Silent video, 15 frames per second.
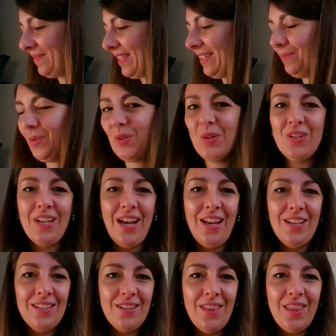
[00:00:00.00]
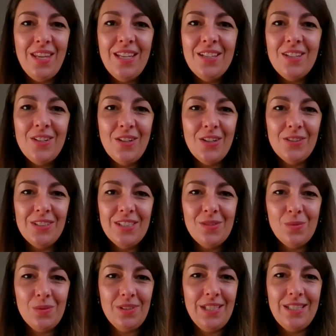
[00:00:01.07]
Because I think, you know, it's
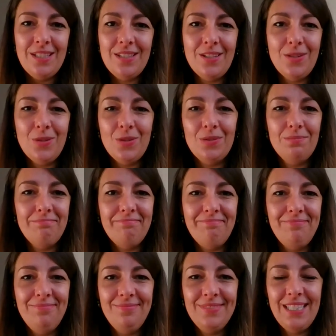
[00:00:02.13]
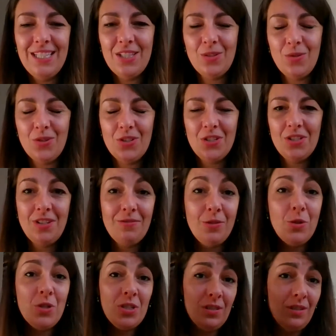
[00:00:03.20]
gorgeous. Of
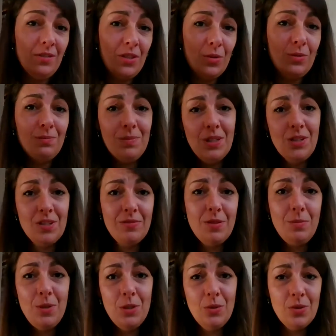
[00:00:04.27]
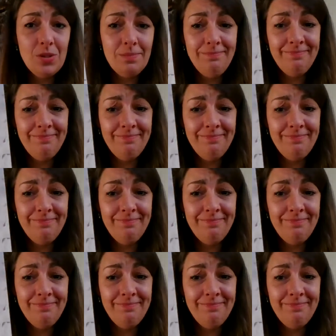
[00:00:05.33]
course, also because of the blues,